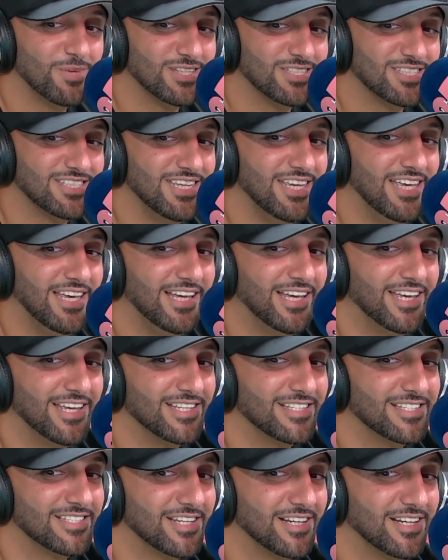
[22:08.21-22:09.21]
Seeing
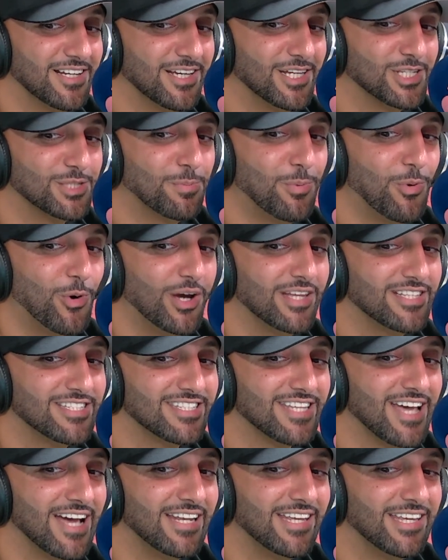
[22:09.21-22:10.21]
his points
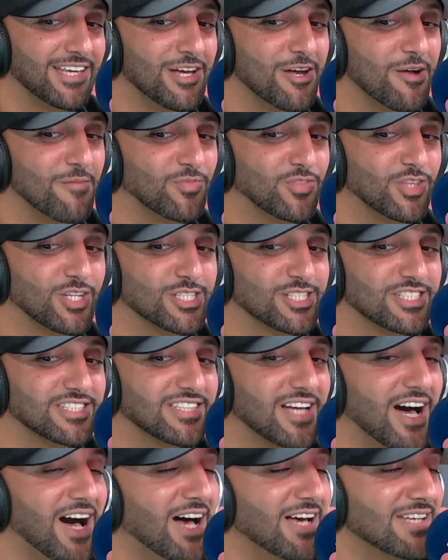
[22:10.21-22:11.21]
tally, the
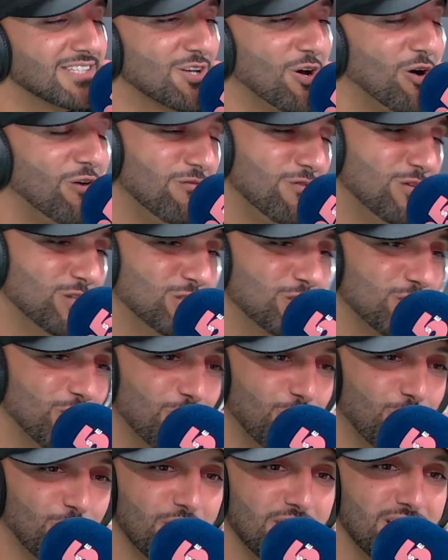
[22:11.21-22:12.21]
stars of the
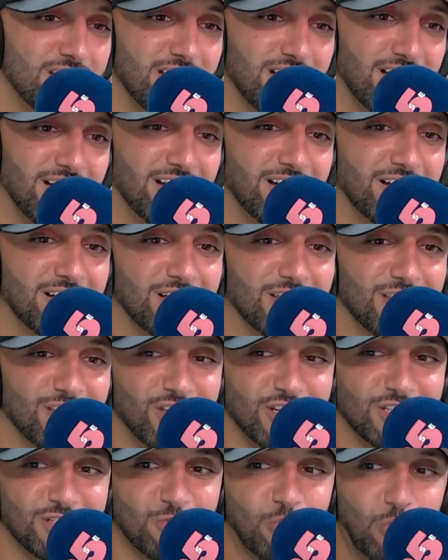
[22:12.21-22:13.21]
show
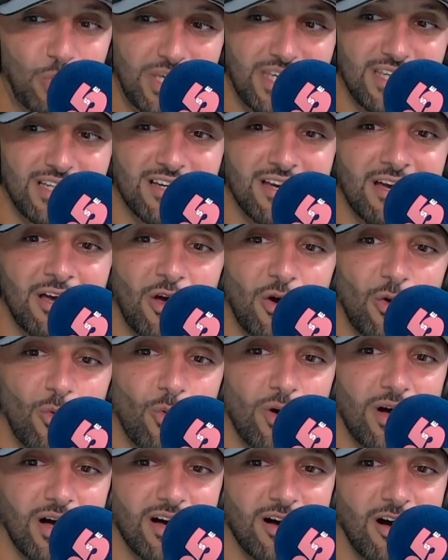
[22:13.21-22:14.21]
this week
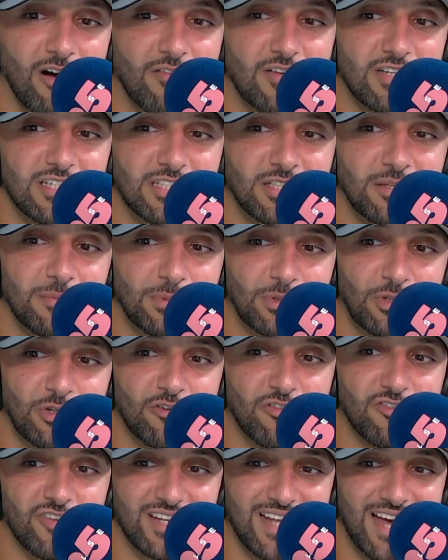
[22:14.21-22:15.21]
were obviously
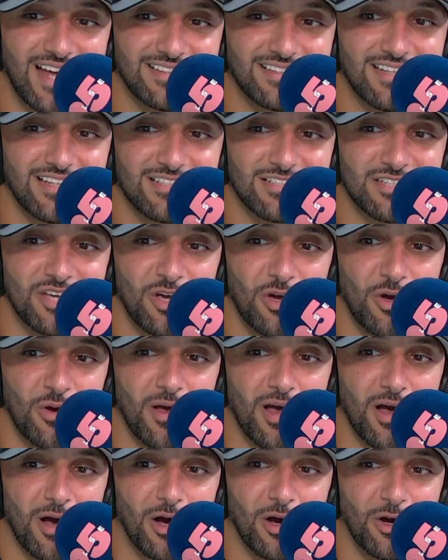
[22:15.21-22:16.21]
Bruno Fernandes,
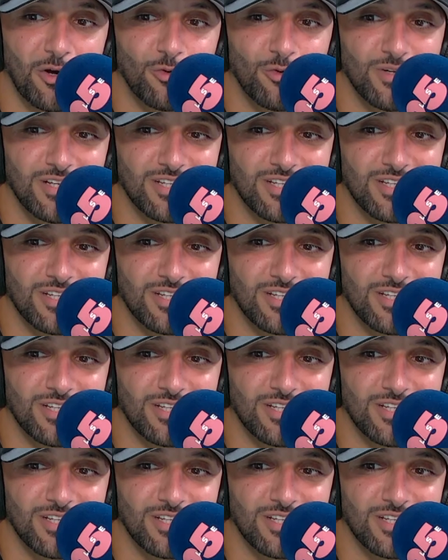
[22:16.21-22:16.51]
who